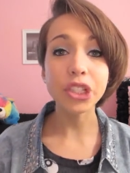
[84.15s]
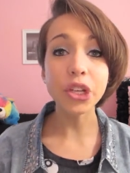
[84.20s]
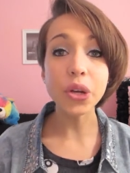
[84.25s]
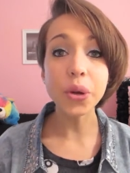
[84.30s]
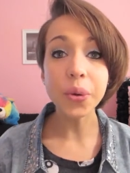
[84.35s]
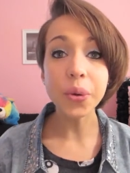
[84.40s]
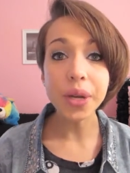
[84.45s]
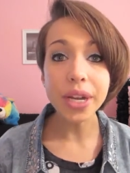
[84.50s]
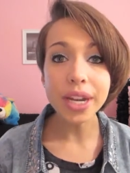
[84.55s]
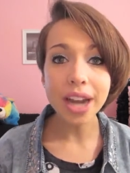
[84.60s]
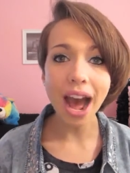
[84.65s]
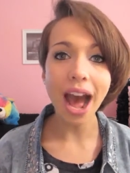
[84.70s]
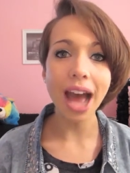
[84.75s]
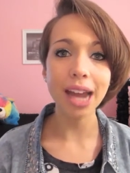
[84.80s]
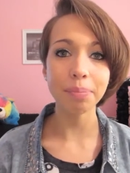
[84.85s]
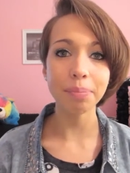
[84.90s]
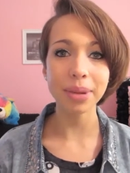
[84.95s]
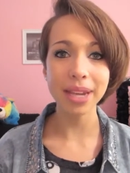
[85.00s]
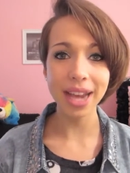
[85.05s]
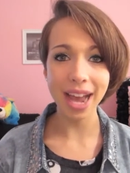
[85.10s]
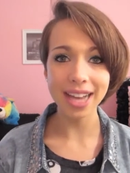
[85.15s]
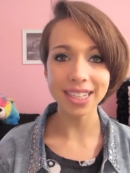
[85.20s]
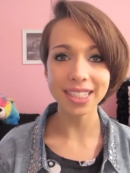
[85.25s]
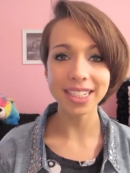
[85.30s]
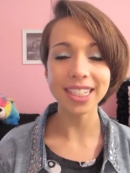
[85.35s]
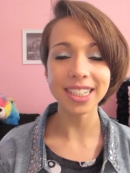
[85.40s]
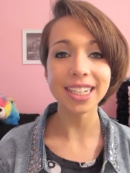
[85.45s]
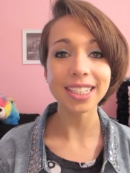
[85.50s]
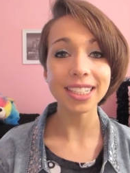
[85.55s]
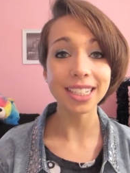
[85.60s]
Do not be
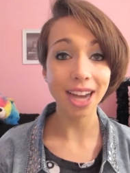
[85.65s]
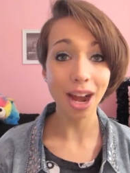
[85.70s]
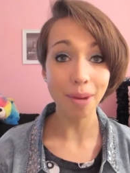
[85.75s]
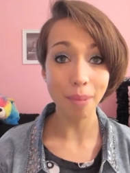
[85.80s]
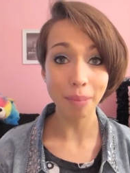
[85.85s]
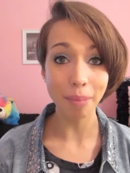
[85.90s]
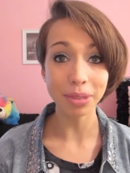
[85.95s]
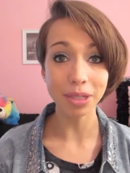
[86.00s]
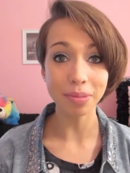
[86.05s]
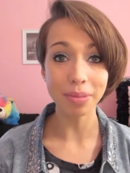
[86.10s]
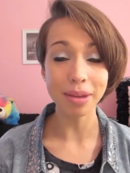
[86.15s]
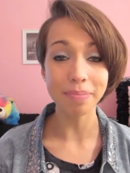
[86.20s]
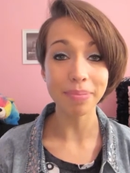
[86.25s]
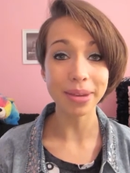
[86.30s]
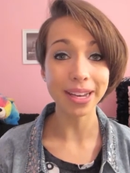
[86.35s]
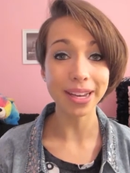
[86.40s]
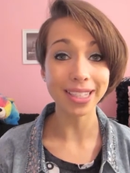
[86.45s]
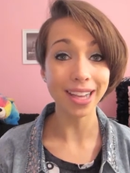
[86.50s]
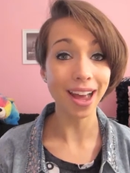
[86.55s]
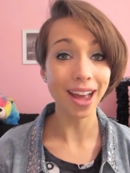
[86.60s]
hesitant to come up to me because